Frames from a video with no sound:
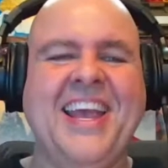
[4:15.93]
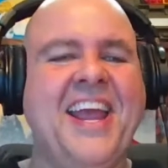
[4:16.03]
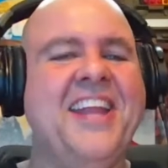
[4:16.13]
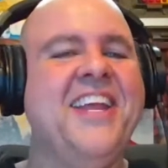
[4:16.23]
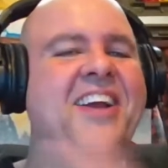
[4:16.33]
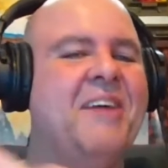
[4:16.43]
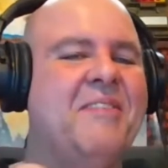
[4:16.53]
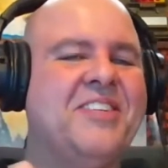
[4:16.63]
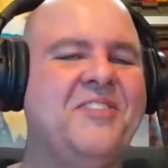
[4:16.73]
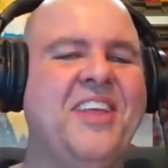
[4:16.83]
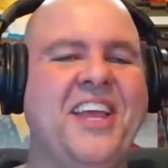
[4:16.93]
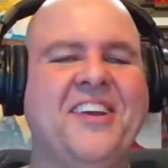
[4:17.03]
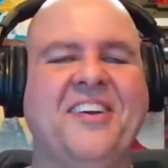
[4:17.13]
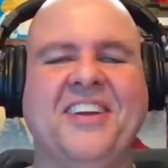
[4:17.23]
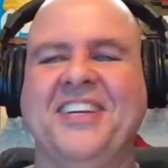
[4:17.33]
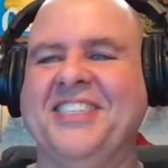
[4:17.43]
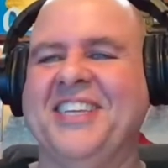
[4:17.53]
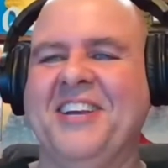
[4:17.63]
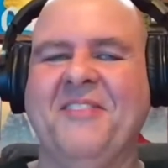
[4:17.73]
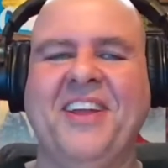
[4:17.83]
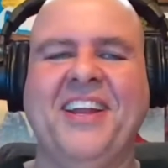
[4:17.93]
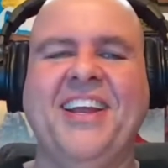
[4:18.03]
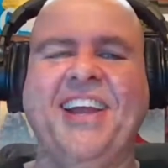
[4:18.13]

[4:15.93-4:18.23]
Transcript: Indie Comics Relay cooking segment.